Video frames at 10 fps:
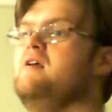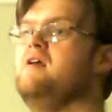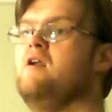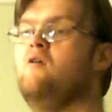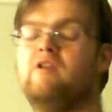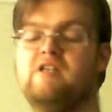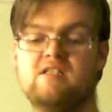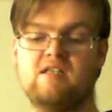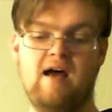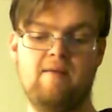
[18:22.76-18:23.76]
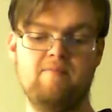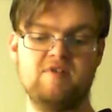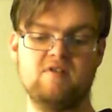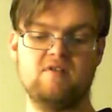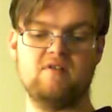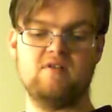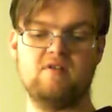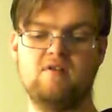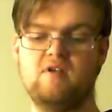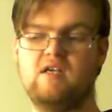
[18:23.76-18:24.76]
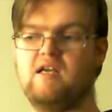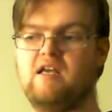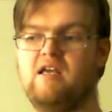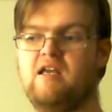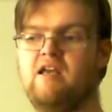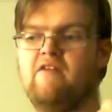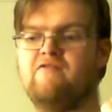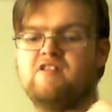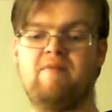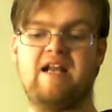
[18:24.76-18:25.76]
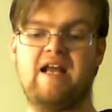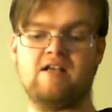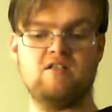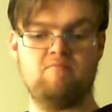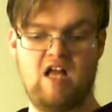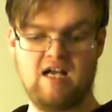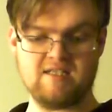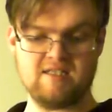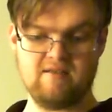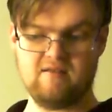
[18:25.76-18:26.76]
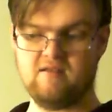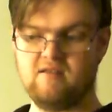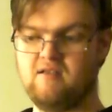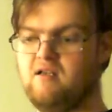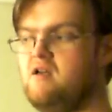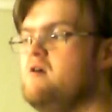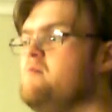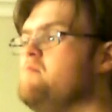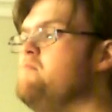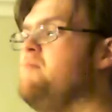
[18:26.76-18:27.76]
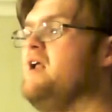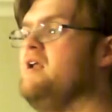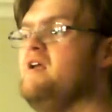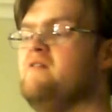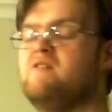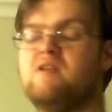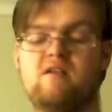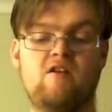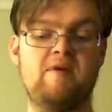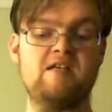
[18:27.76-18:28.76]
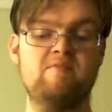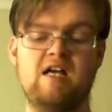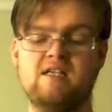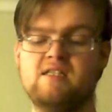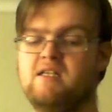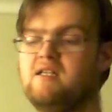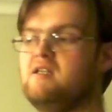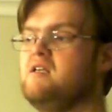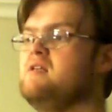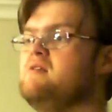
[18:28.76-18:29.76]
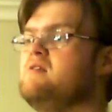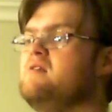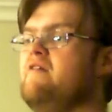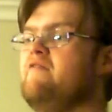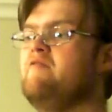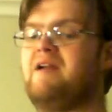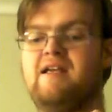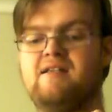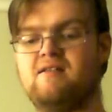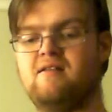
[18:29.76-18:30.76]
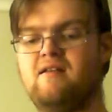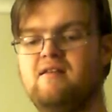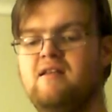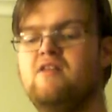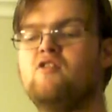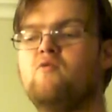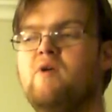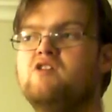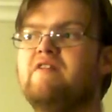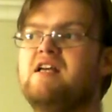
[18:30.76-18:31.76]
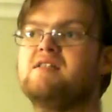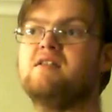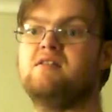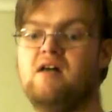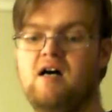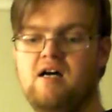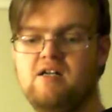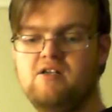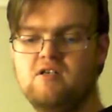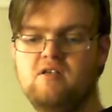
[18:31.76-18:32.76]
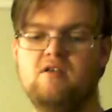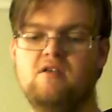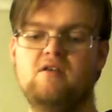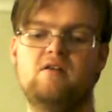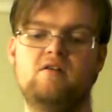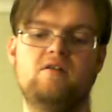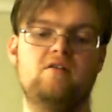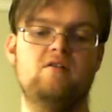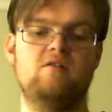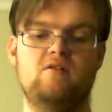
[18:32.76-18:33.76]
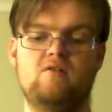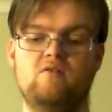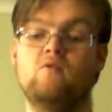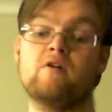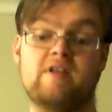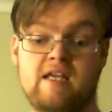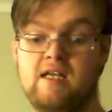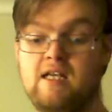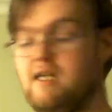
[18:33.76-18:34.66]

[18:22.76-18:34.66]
It only stops if somebody actually blocks it, but if nobody blocks it, everybody has to, in the range of it, has to dodge or they get